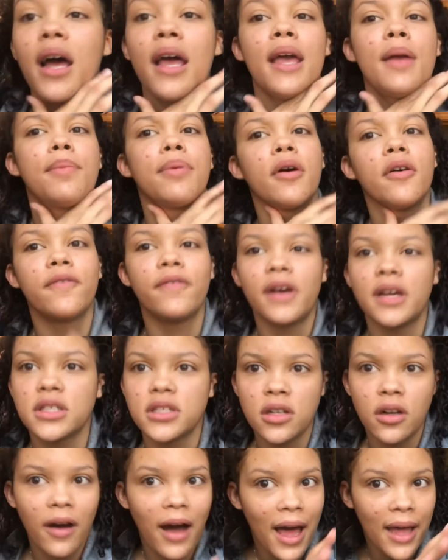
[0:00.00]
a
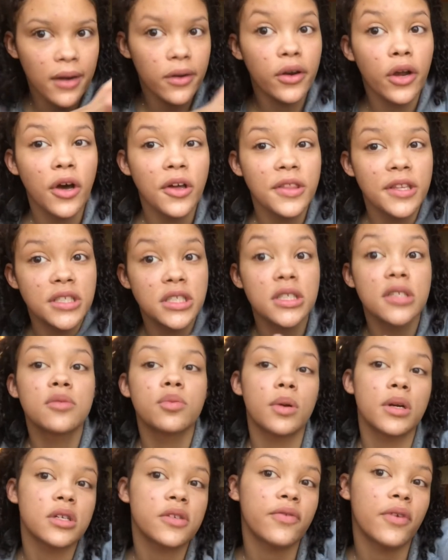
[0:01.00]
professional i don't know this just
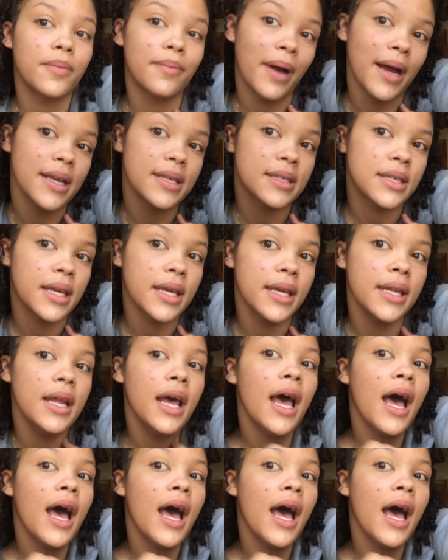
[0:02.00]
works for my skin